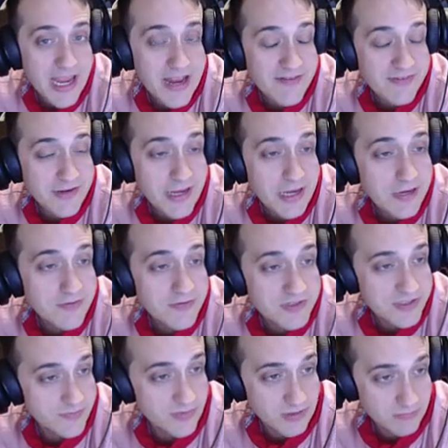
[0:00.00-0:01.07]
I
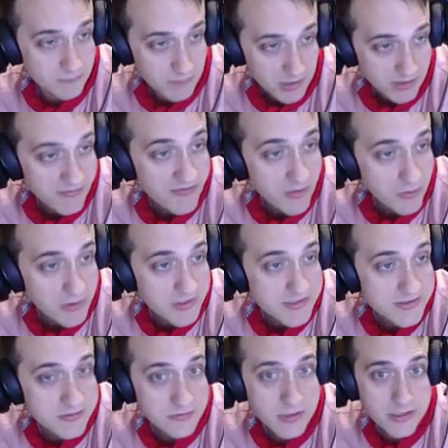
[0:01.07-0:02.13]
advocated for something money
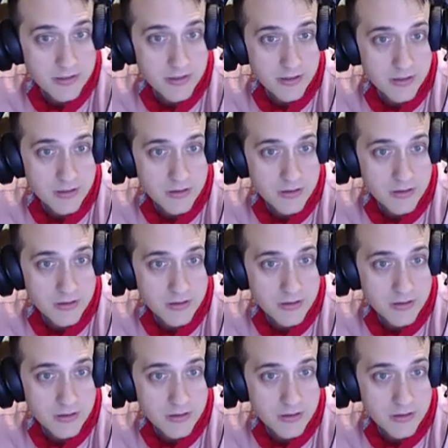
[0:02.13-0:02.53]
focused, right?